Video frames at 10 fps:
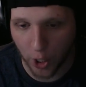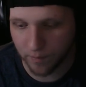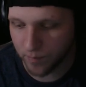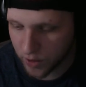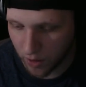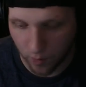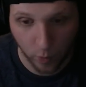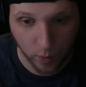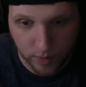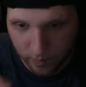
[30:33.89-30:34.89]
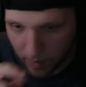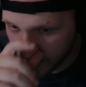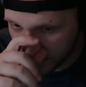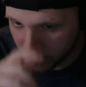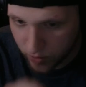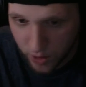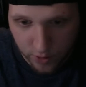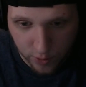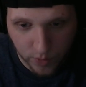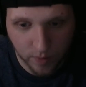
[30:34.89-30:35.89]
So, whoops, my bad. Sorry,
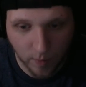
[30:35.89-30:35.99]
Zeus.